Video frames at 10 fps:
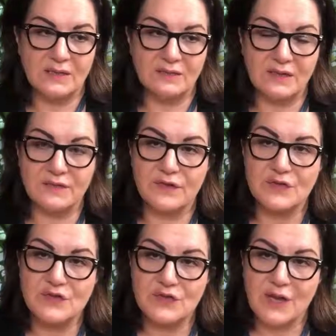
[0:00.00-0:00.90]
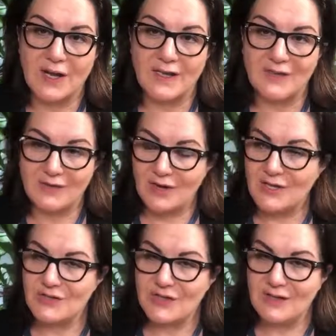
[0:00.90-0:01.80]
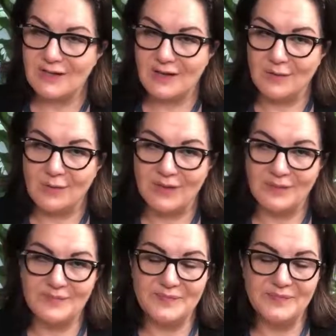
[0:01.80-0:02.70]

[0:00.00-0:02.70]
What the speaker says: with the first try and graduating anyway.